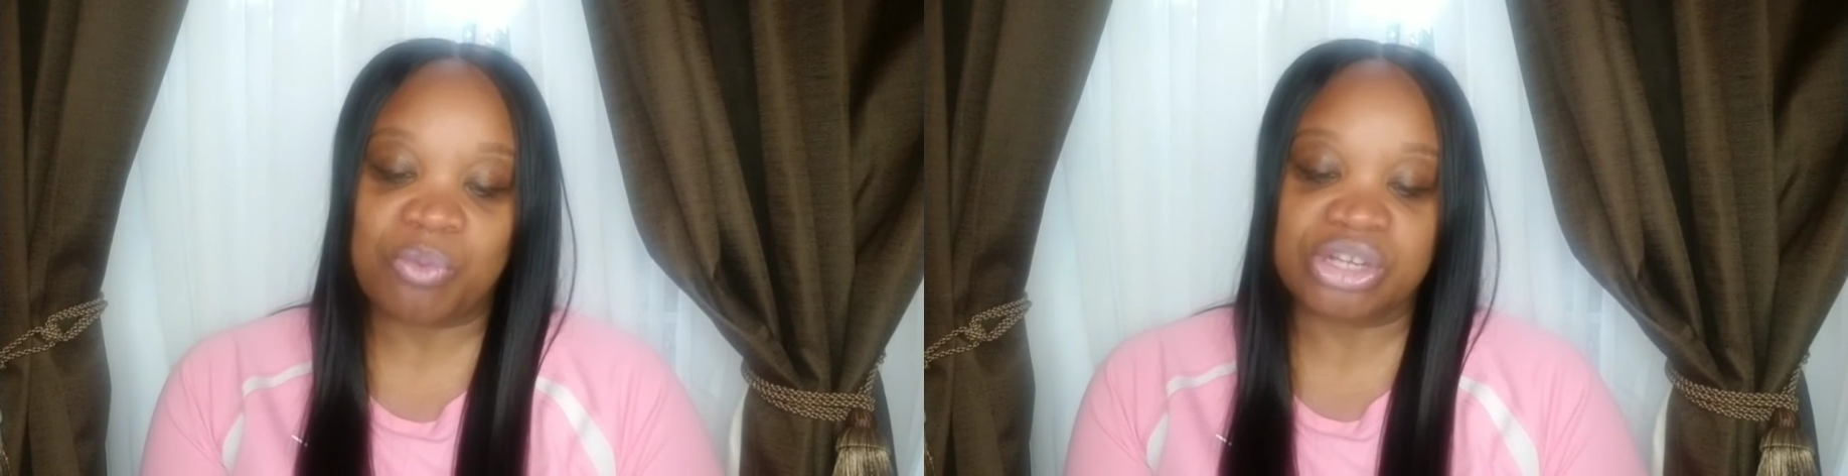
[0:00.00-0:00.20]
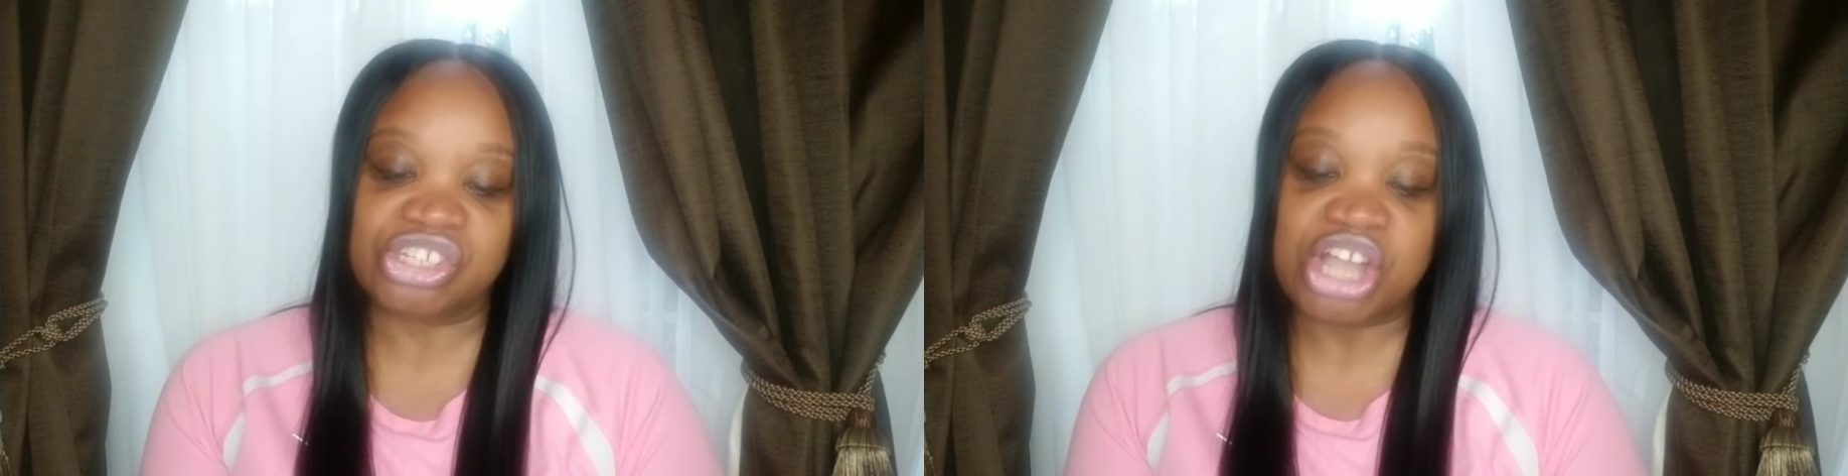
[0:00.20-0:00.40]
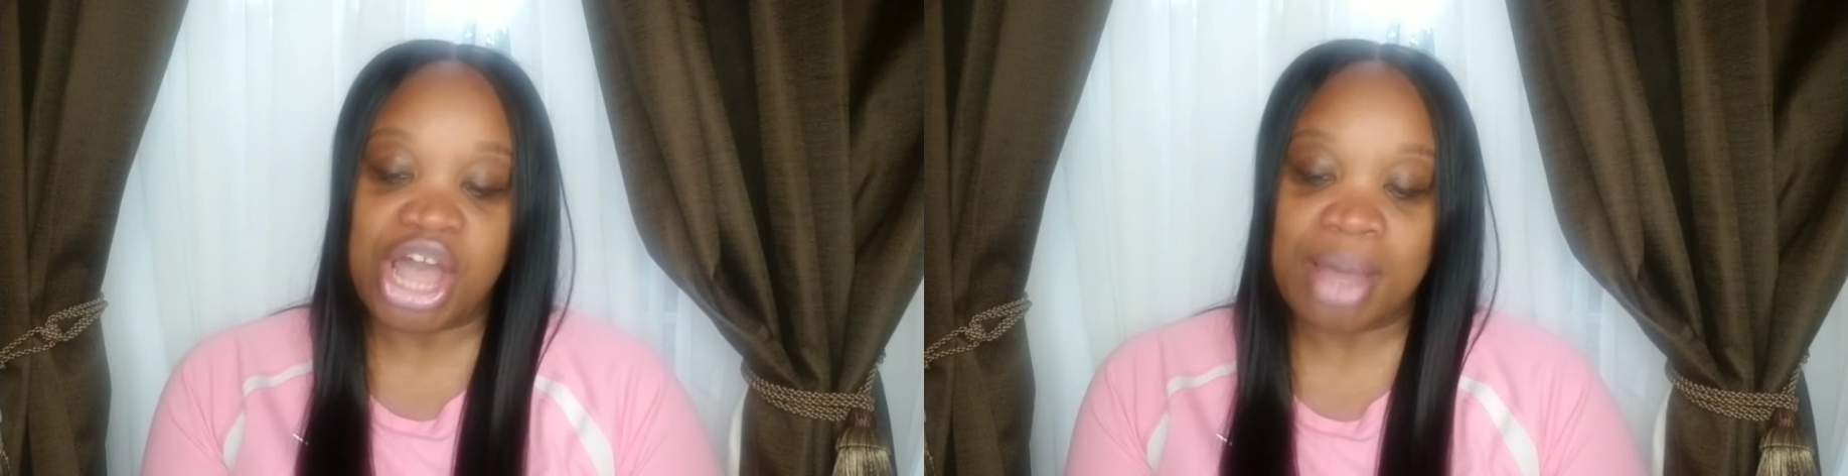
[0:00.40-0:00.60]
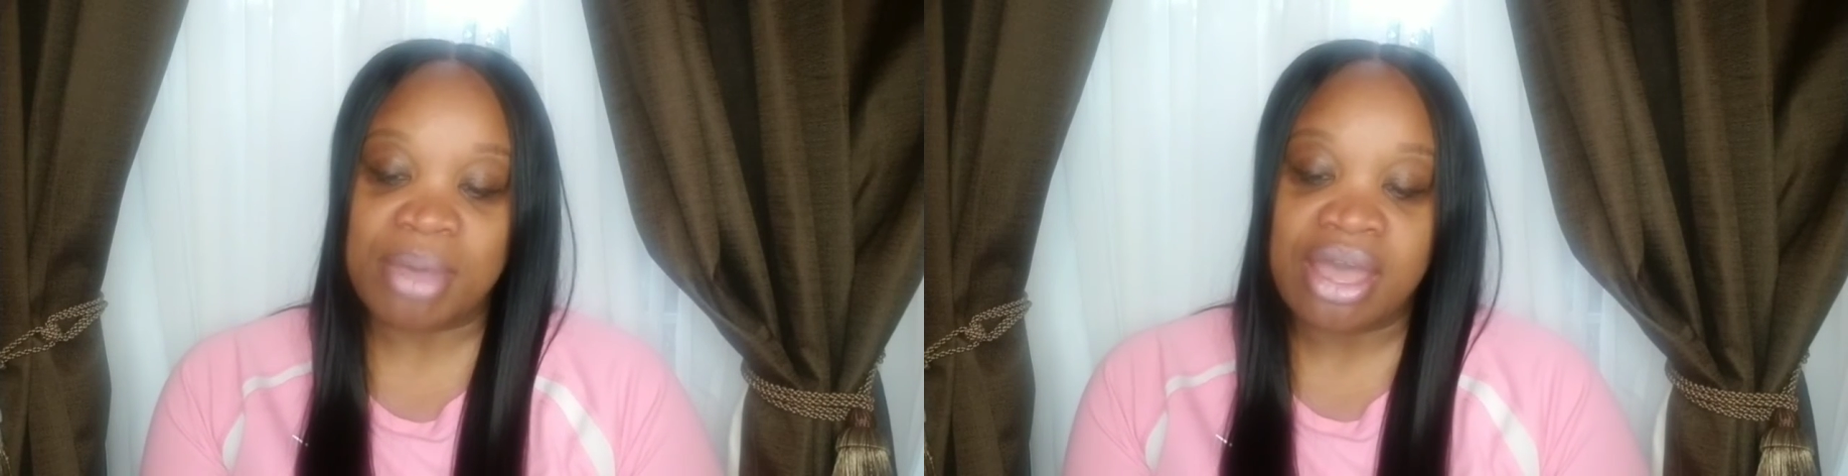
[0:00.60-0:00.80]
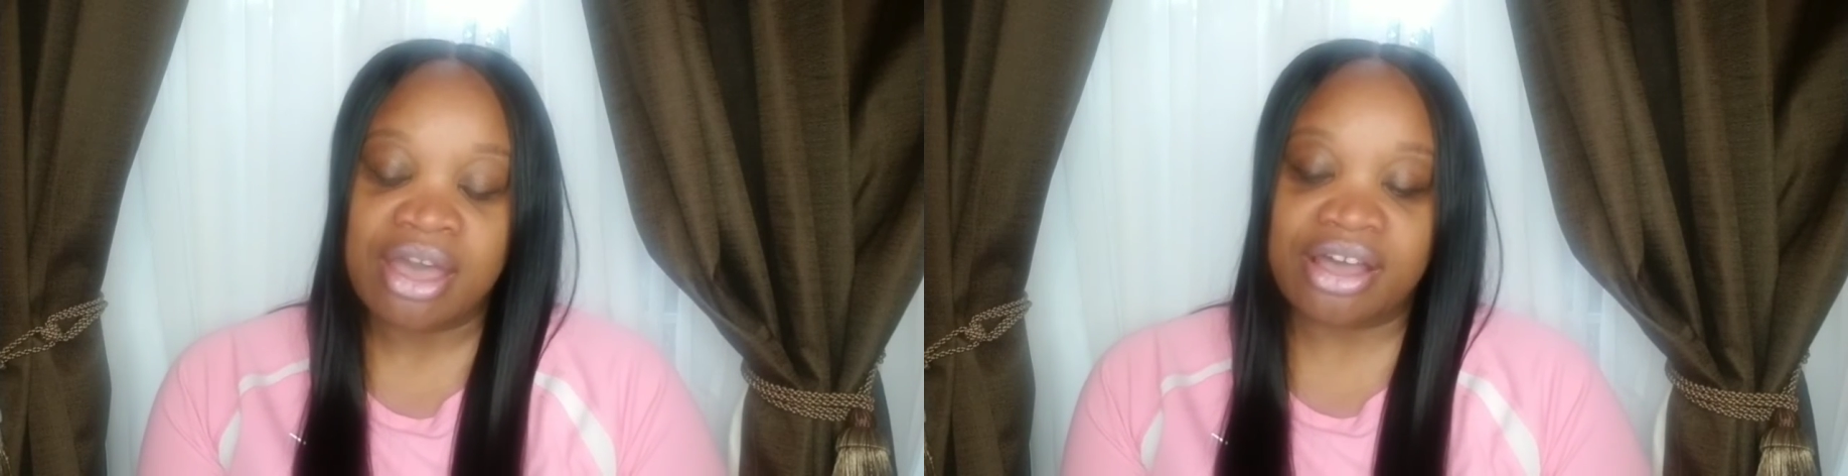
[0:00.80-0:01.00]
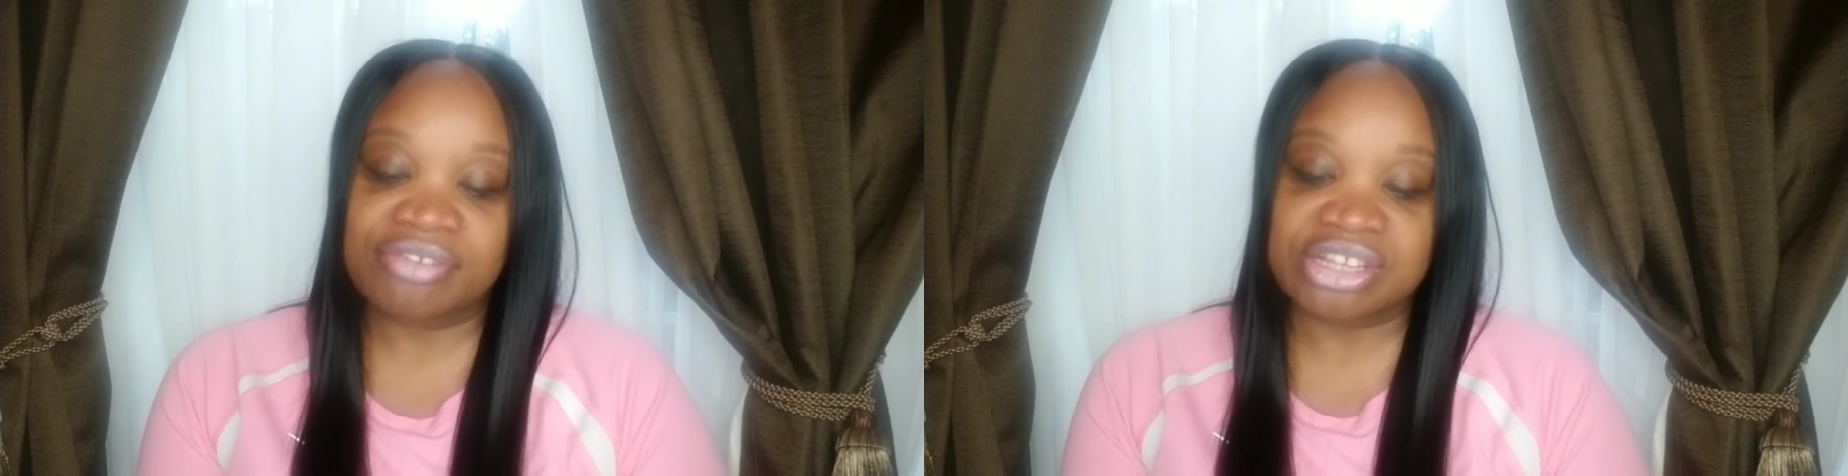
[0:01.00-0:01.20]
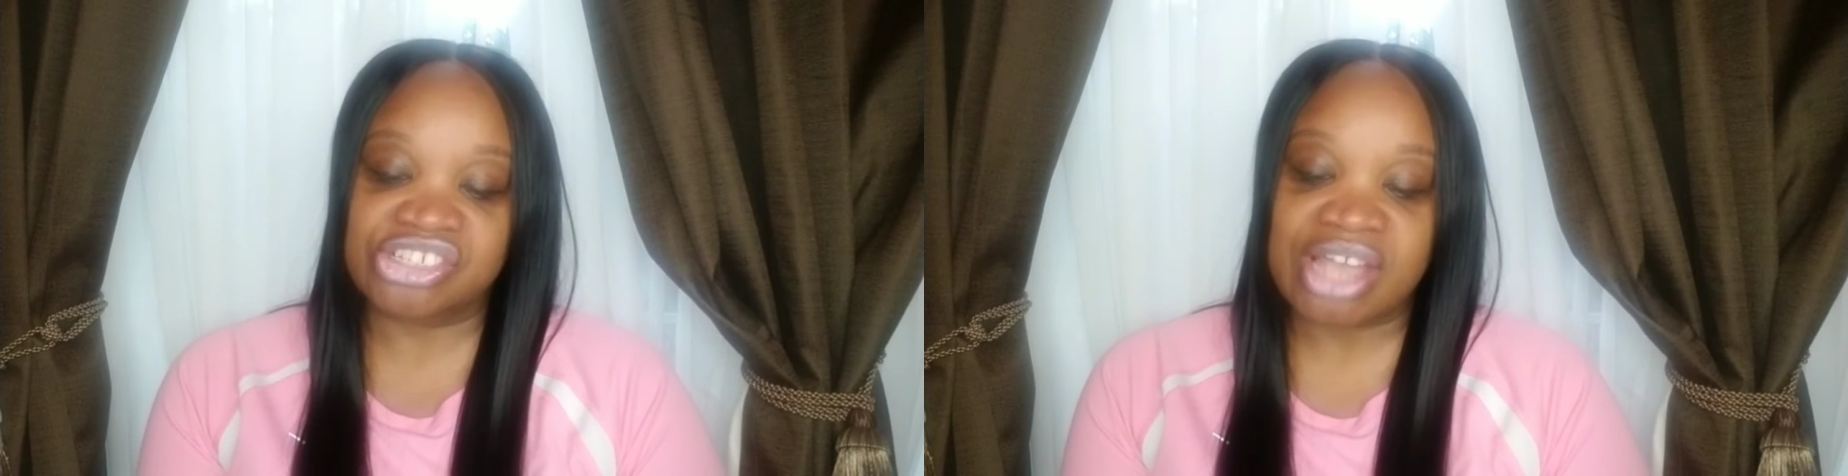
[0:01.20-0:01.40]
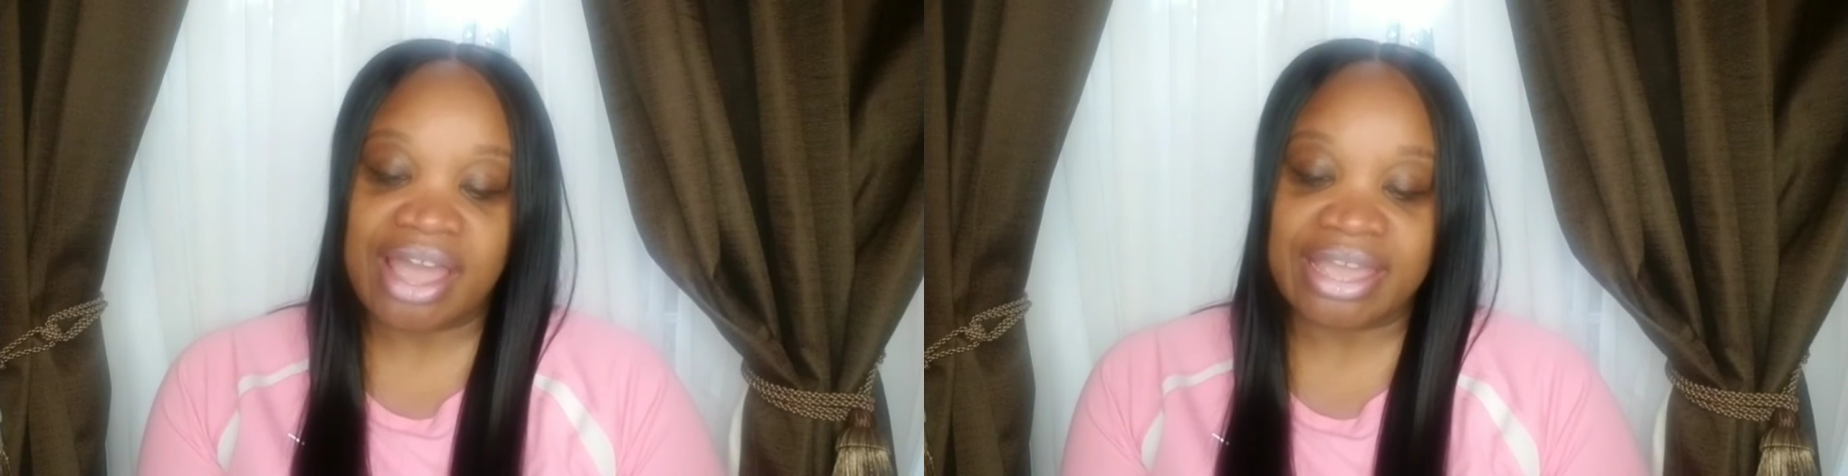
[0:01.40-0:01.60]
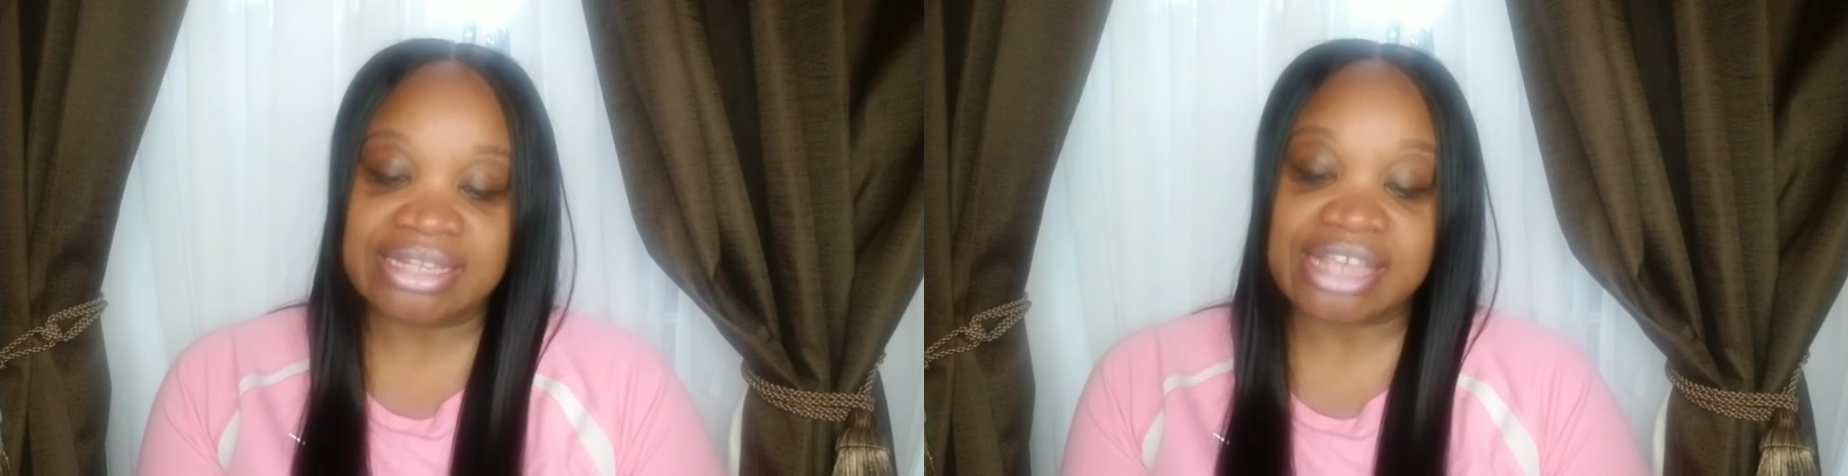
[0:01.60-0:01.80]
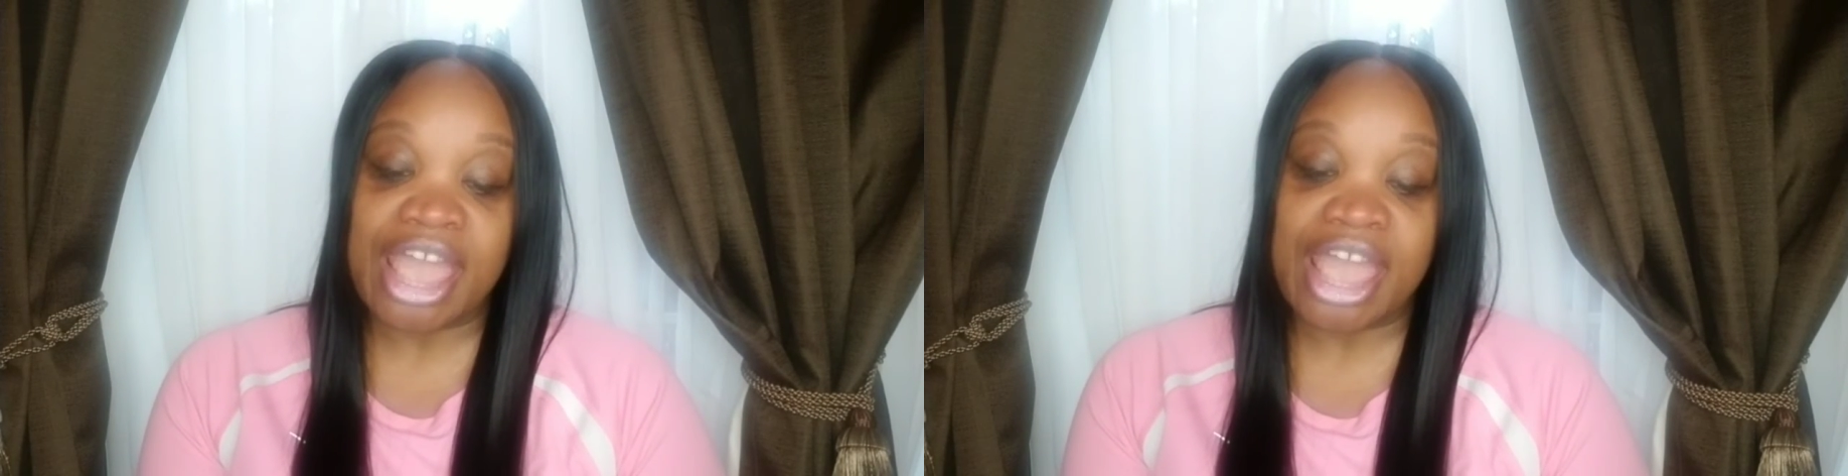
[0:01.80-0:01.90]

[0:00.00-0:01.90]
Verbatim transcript: which come of the giants,